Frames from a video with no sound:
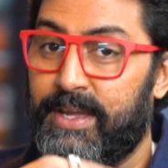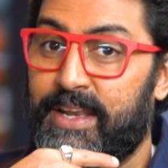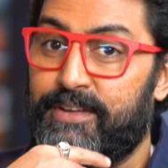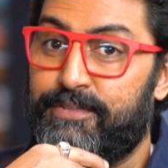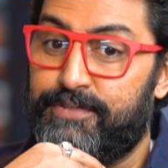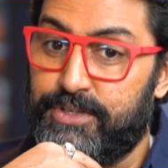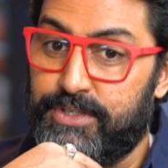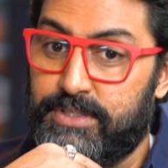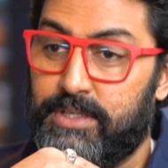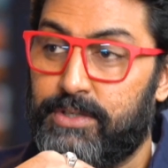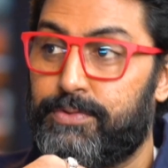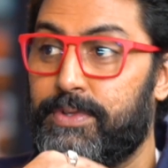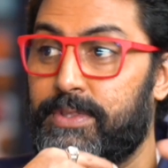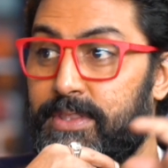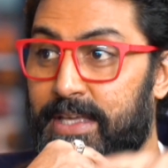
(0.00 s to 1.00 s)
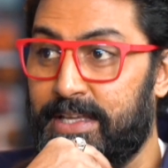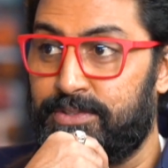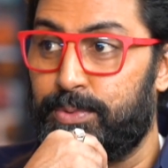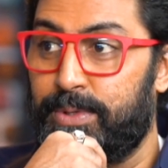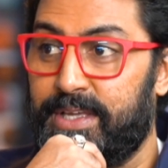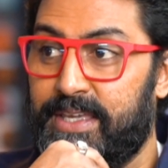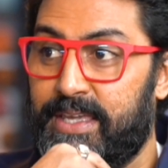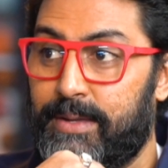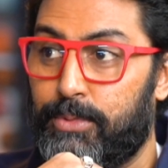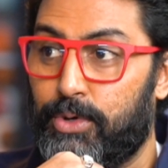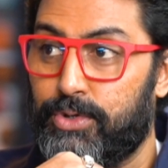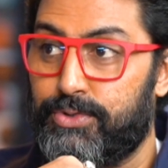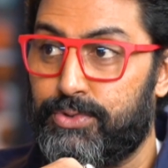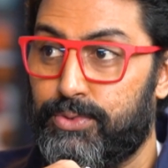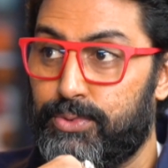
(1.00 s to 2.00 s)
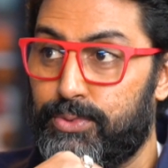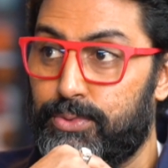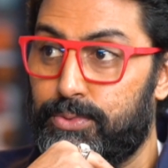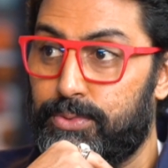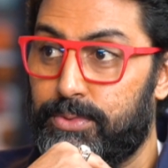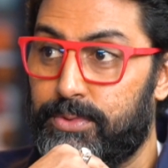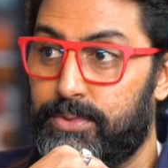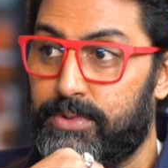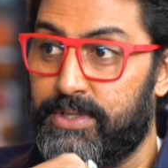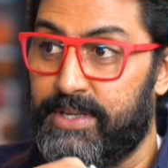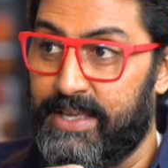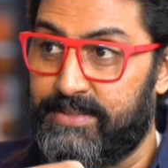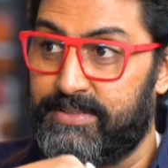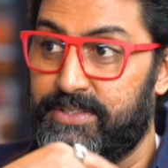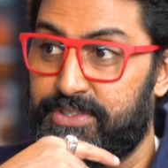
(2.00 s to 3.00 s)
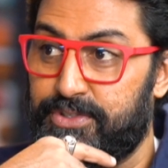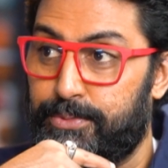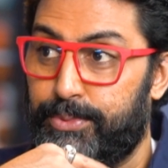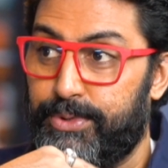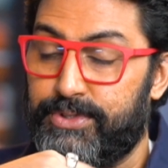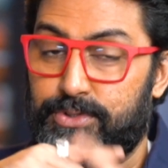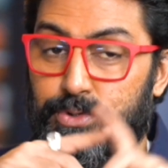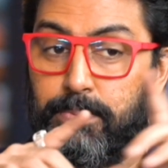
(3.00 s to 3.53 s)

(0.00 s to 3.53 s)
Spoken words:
And I finished Dasvi, and that's when I came on to the next season of Breathe.